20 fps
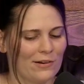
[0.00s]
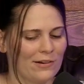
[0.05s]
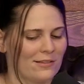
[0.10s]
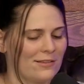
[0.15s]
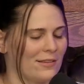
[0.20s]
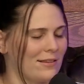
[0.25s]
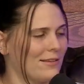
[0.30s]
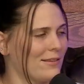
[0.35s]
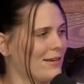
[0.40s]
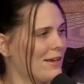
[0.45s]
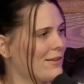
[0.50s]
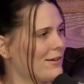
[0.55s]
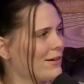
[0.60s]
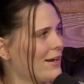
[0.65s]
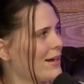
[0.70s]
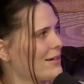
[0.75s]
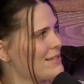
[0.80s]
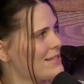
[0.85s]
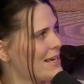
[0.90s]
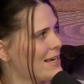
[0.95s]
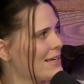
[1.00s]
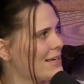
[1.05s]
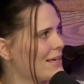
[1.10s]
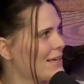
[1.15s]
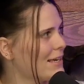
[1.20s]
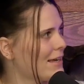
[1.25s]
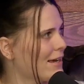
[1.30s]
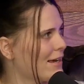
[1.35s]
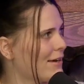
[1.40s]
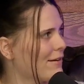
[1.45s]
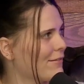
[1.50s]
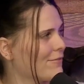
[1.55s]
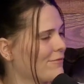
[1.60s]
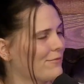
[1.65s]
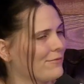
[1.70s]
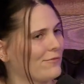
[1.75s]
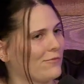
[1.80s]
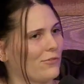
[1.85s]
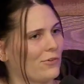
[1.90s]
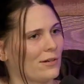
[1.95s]
And then the other guy taking it
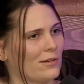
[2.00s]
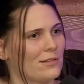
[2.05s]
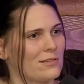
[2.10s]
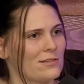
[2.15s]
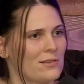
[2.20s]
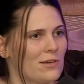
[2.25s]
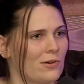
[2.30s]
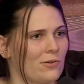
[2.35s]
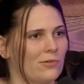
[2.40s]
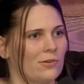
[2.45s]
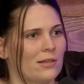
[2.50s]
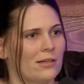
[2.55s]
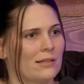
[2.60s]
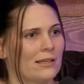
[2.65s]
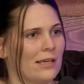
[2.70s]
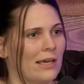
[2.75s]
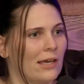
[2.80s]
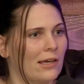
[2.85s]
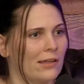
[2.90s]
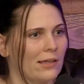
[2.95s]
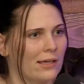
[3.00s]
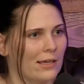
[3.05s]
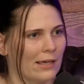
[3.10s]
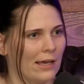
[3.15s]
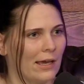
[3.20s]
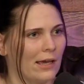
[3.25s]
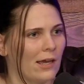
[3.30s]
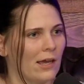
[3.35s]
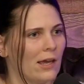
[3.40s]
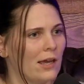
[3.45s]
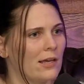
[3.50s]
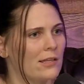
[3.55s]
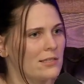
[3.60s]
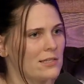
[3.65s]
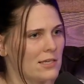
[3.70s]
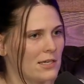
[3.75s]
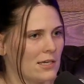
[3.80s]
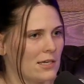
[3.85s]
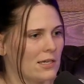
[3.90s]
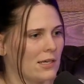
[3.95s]
for his own for and food. Killing it
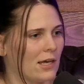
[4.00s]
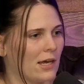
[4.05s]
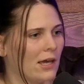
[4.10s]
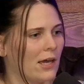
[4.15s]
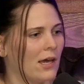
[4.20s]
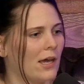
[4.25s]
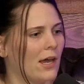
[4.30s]
to eat it.